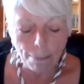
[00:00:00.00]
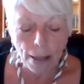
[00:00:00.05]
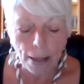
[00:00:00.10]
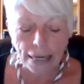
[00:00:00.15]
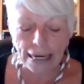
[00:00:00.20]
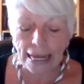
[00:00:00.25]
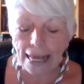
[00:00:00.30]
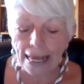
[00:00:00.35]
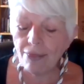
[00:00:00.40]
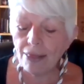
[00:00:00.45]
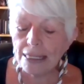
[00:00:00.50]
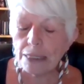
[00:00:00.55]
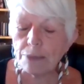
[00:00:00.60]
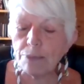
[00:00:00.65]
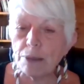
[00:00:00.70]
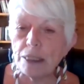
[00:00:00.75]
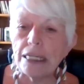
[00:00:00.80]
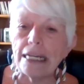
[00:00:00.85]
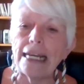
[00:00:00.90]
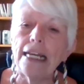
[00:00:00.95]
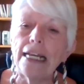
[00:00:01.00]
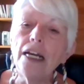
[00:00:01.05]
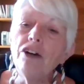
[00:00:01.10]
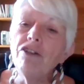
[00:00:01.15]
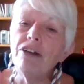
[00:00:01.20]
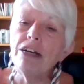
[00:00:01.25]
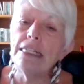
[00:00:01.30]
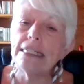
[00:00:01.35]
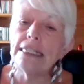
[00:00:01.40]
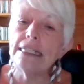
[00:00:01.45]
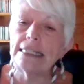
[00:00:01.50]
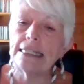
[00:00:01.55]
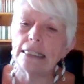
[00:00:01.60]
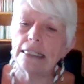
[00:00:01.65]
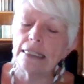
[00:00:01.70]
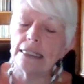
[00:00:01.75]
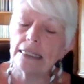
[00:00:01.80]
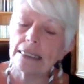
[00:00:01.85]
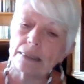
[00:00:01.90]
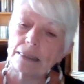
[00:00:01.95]
But in this particular
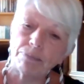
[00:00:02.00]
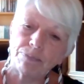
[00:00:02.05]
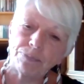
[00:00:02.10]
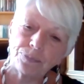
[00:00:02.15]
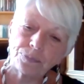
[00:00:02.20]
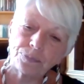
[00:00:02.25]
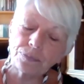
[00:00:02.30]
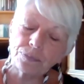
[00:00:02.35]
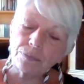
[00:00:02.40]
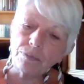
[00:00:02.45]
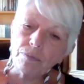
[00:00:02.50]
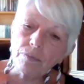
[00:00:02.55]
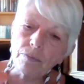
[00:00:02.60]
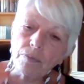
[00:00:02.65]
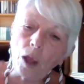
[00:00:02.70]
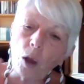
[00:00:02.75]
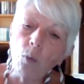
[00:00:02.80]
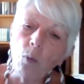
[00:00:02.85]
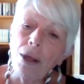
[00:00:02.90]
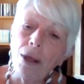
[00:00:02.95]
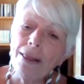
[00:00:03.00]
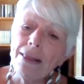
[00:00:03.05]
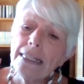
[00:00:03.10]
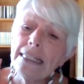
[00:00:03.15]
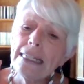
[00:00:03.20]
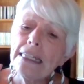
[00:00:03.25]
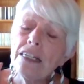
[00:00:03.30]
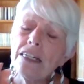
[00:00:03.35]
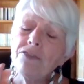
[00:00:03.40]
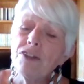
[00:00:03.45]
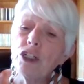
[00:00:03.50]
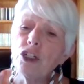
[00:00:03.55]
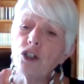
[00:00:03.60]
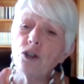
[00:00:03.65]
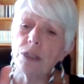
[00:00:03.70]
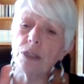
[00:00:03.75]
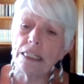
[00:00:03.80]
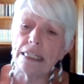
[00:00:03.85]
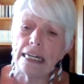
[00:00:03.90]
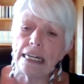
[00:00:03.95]
instance, when this
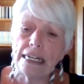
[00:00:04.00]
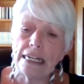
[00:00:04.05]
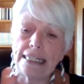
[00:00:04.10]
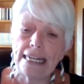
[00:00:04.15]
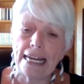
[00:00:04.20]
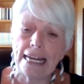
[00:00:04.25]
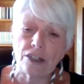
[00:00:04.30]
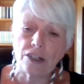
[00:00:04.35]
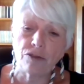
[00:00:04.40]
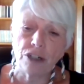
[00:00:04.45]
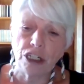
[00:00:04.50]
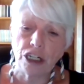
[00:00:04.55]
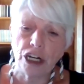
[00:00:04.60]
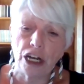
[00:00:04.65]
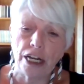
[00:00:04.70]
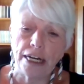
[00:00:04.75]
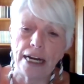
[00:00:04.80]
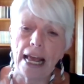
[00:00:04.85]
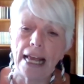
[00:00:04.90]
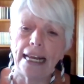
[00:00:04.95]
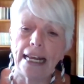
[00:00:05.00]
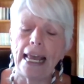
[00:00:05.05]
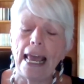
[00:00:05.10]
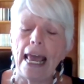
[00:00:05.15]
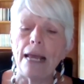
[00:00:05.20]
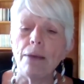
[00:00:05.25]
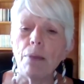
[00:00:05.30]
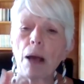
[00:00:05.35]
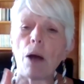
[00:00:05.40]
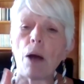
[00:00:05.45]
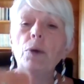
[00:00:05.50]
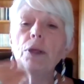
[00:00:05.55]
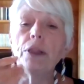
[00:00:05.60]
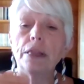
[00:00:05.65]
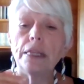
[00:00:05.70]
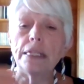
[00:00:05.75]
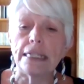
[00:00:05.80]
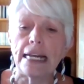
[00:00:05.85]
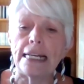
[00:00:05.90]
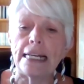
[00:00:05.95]
individual did her tax return and came up
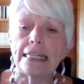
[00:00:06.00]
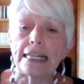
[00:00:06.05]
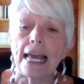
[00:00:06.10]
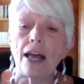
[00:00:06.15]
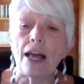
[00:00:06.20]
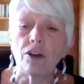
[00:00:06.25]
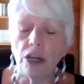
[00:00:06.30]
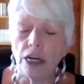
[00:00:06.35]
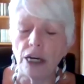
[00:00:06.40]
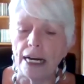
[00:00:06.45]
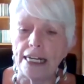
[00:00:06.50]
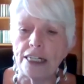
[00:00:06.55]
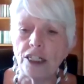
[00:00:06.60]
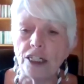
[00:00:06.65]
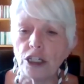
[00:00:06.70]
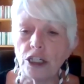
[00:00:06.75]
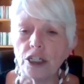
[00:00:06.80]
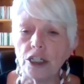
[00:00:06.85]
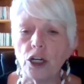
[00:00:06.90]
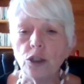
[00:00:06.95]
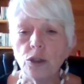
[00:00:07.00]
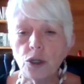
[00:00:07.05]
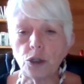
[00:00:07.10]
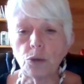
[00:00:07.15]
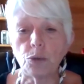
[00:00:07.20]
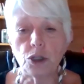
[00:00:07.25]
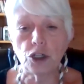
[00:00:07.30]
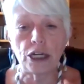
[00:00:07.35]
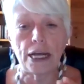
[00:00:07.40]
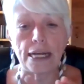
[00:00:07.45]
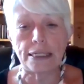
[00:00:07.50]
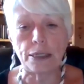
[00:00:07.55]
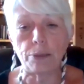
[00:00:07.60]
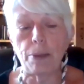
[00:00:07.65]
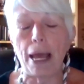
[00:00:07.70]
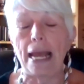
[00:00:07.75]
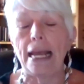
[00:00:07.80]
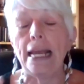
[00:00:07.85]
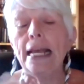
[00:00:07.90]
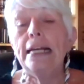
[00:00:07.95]
with the tax calculations and looked at what she had to
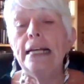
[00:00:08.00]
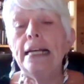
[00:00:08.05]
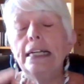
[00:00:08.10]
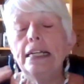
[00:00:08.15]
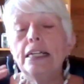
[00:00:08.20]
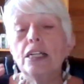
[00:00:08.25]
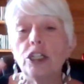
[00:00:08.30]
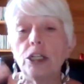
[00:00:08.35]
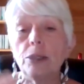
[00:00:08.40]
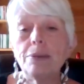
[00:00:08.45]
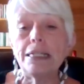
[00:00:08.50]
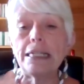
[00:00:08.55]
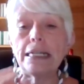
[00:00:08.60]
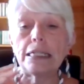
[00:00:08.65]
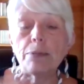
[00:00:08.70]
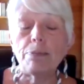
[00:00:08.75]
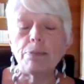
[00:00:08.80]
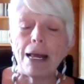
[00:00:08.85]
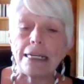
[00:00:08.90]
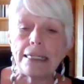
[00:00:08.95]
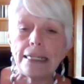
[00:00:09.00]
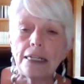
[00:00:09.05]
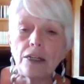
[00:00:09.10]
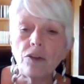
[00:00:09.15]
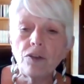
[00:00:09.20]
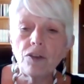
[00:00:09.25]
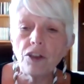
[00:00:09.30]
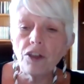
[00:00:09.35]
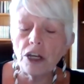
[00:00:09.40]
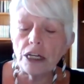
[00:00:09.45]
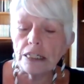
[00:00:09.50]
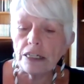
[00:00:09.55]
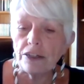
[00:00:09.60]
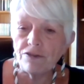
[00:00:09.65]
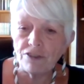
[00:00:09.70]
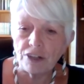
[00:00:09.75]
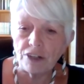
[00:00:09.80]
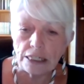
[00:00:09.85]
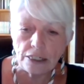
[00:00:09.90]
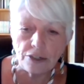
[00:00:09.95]
pay, she was expecting on the
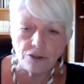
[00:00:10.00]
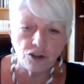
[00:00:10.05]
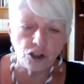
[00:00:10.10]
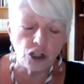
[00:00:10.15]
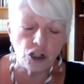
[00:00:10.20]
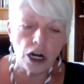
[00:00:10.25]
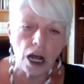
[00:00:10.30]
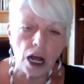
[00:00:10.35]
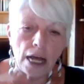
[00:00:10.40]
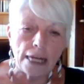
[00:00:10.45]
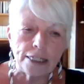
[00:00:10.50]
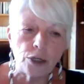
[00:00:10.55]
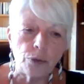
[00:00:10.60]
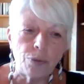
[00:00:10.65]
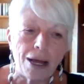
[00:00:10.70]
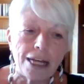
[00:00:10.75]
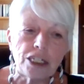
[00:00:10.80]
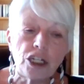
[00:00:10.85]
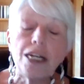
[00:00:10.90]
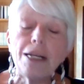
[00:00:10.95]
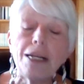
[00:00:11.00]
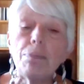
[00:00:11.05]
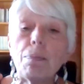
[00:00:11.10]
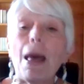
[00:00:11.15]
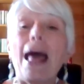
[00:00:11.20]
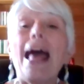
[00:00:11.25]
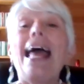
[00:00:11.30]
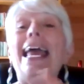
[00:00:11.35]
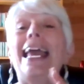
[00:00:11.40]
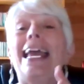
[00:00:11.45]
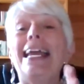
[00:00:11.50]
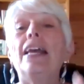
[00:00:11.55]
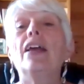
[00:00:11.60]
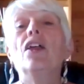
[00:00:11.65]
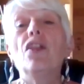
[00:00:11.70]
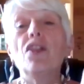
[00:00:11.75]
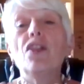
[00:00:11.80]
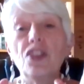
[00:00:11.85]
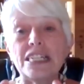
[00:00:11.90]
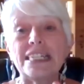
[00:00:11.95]
31st of July to actually pay
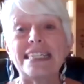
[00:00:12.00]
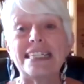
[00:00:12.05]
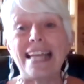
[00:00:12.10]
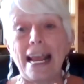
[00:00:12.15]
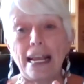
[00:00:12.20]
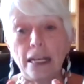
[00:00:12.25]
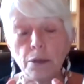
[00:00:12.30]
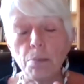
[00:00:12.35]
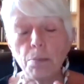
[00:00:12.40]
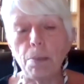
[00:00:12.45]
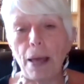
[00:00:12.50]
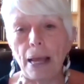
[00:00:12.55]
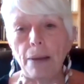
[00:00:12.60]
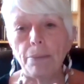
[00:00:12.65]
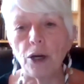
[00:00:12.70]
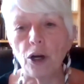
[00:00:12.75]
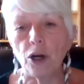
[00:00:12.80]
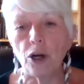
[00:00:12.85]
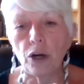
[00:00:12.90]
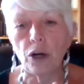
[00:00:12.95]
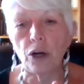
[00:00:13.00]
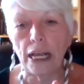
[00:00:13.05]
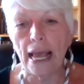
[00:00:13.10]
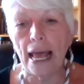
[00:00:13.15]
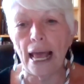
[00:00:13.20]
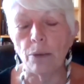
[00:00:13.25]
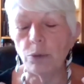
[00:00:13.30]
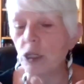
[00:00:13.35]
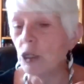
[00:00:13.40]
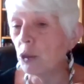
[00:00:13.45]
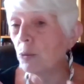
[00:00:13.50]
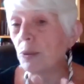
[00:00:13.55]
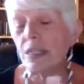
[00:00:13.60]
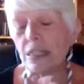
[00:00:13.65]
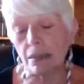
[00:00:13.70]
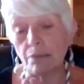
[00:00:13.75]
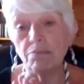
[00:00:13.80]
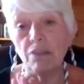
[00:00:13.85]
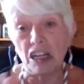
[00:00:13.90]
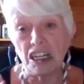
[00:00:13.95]
the second payment on account, which
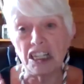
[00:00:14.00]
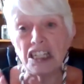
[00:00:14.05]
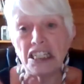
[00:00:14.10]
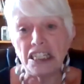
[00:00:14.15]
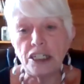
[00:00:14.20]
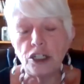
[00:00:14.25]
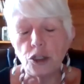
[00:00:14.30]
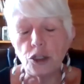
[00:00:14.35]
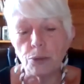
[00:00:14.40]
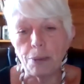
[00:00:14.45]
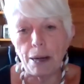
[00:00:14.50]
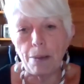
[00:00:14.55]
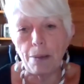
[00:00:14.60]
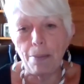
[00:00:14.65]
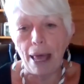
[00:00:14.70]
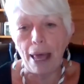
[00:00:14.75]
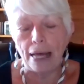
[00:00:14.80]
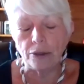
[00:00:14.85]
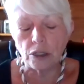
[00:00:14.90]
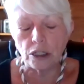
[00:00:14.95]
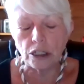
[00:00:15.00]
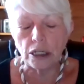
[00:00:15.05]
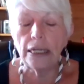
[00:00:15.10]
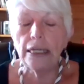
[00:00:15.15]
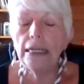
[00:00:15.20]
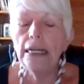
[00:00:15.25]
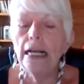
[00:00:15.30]
was a considerable amount.